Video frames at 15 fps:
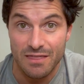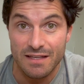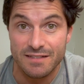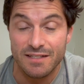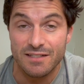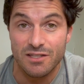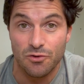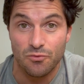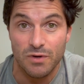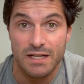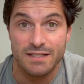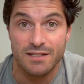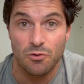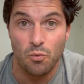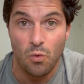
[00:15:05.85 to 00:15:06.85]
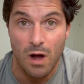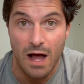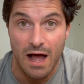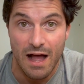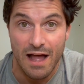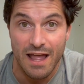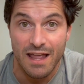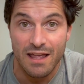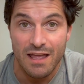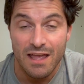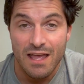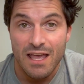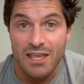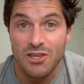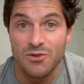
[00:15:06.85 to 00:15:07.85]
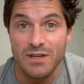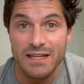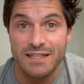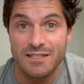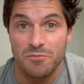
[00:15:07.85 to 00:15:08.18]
this is the reason why you need